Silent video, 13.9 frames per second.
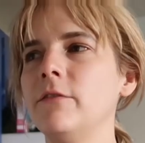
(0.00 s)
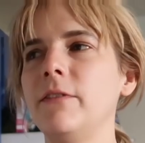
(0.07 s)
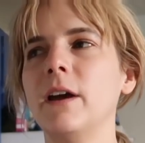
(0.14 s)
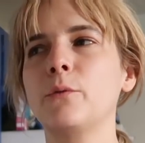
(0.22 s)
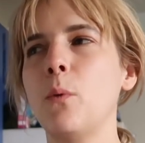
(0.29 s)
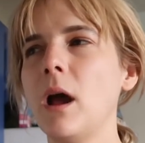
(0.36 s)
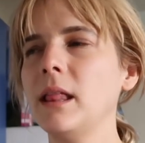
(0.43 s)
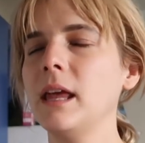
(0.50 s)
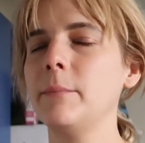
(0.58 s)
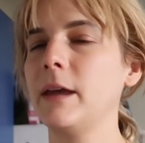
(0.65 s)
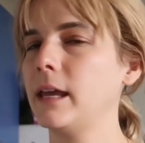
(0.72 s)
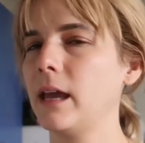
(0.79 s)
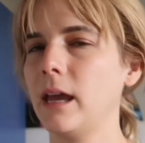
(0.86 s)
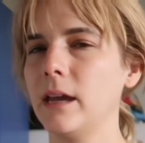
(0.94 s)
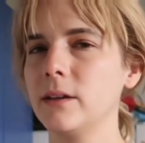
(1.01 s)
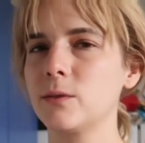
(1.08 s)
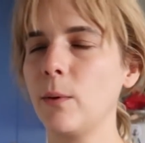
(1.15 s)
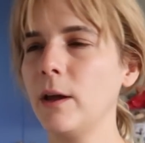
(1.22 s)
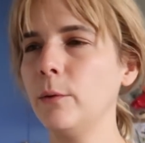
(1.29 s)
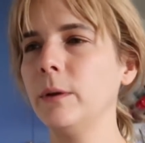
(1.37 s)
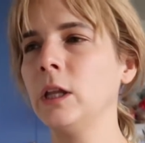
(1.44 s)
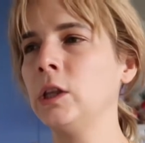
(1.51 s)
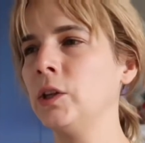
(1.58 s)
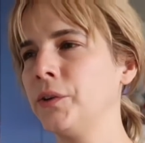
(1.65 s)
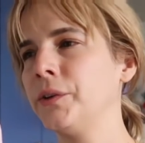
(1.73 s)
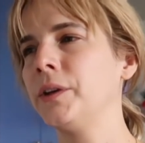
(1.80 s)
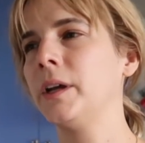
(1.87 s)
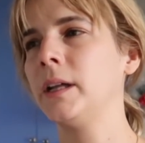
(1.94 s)
In fact, while I make eggs, why don't we
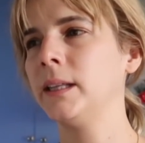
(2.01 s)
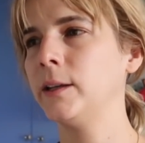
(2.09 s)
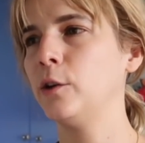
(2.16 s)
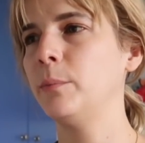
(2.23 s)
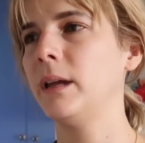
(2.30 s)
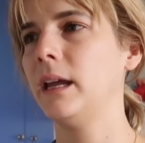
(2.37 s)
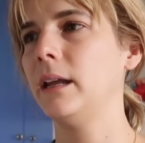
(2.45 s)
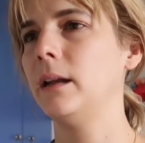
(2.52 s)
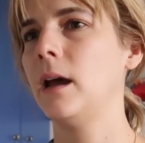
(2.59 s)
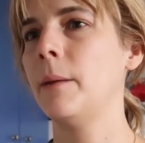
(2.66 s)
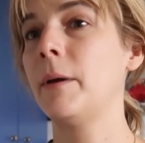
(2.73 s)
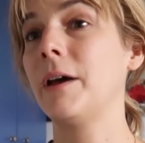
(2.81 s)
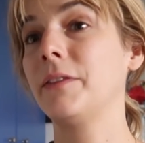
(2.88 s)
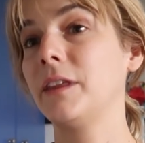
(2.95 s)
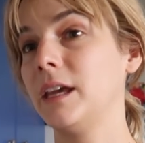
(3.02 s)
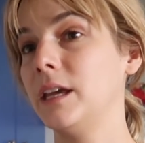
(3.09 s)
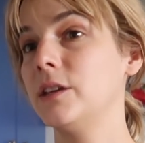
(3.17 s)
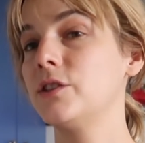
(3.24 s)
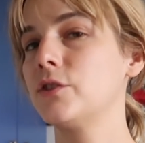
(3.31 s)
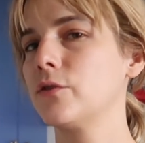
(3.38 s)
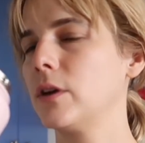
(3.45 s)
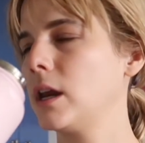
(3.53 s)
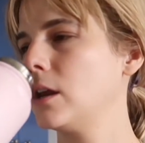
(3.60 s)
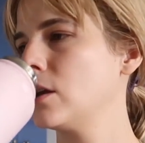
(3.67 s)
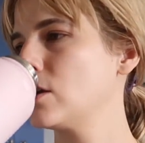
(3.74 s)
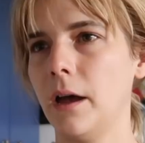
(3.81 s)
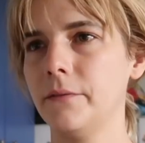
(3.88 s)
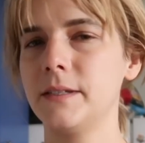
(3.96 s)
learn a little bit about the
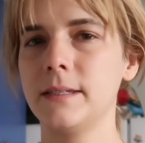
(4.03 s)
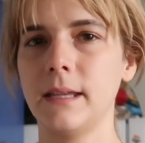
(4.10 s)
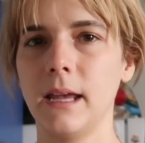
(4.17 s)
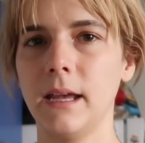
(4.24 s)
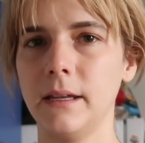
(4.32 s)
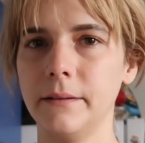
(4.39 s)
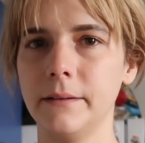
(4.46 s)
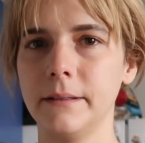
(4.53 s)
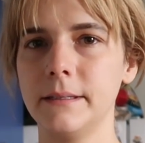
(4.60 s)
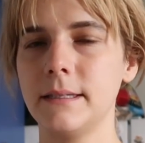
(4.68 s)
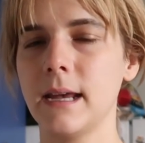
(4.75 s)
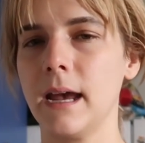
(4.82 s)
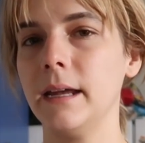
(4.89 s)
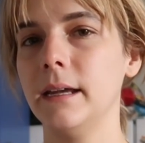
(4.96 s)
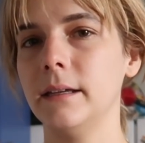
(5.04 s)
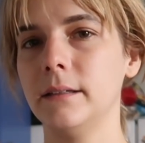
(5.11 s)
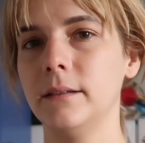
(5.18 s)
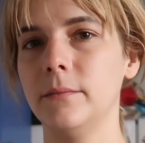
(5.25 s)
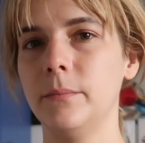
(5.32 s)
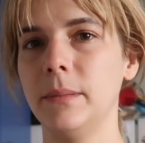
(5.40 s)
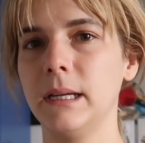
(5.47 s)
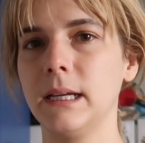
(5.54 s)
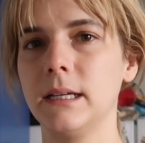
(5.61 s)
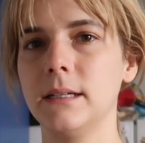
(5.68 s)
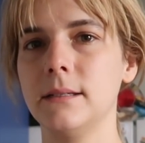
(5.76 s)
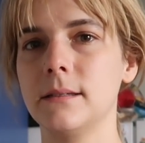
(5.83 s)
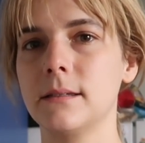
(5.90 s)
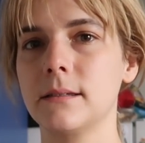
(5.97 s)
history of said diet?
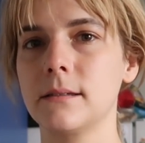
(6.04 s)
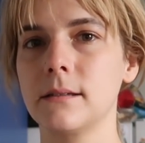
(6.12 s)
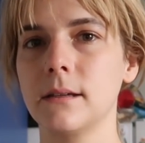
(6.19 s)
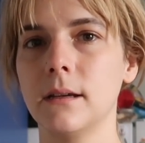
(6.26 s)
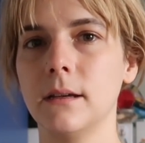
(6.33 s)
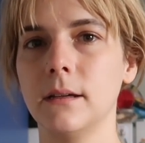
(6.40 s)
Because,